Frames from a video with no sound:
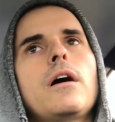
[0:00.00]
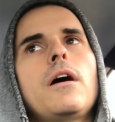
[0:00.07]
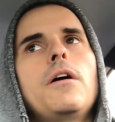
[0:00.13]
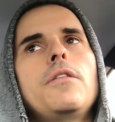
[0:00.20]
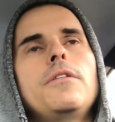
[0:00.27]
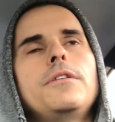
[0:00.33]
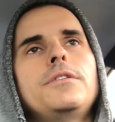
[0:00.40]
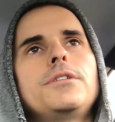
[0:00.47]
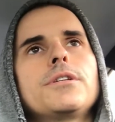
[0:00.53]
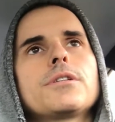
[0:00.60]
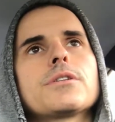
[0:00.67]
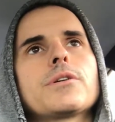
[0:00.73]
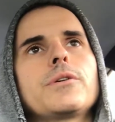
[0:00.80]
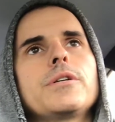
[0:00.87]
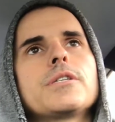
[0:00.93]
other than
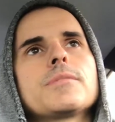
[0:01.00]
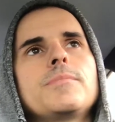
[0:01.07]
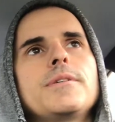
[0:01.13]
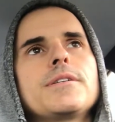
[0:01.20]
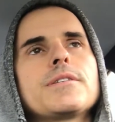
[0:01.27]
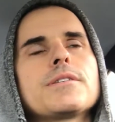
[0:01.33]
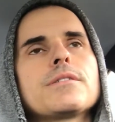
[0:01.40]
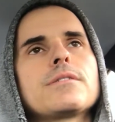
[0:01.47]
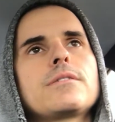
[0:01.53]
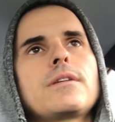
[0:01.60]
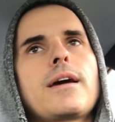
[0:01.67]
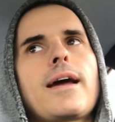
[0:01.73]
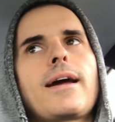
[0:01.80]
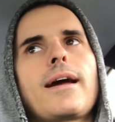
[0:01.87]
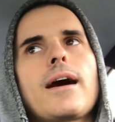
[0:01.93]
just Christmas to
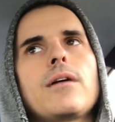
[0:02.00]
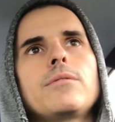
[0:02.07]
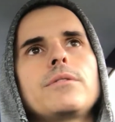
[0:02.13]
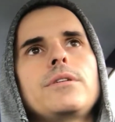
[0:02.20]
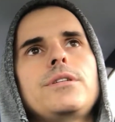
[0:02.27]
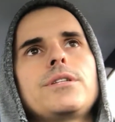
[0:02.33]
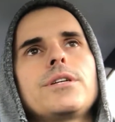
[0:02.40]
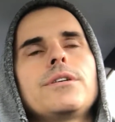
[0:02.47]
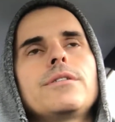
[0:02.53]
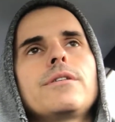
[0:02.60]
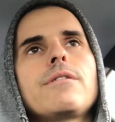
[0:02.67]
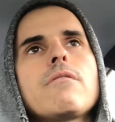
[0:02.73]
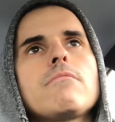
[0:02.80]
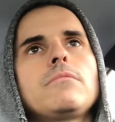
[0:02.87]
hang out with each other.